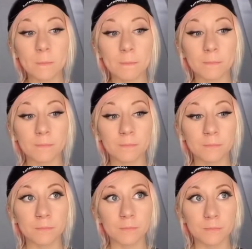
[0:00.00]

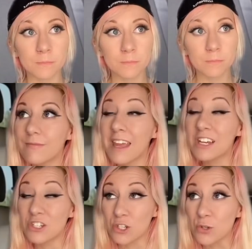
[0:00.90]
Mm-hmm.
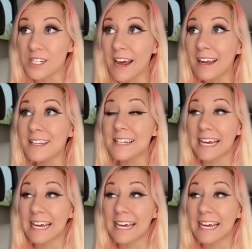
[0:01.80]
In two seconds,